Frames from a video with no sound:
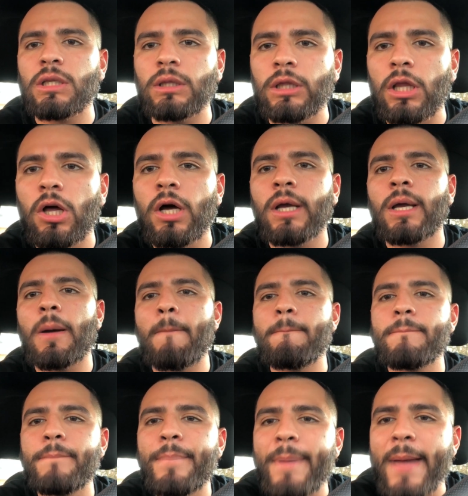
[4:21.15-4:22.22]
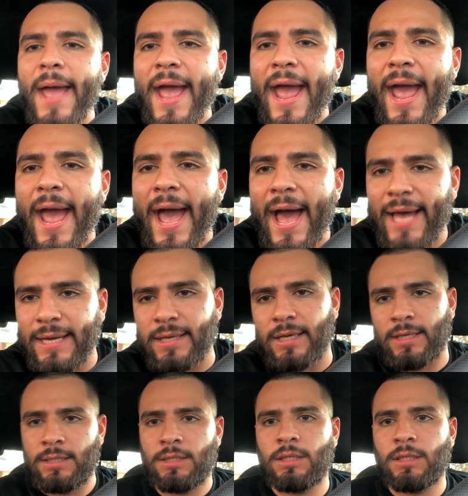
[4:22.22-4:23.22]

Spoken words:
look bad.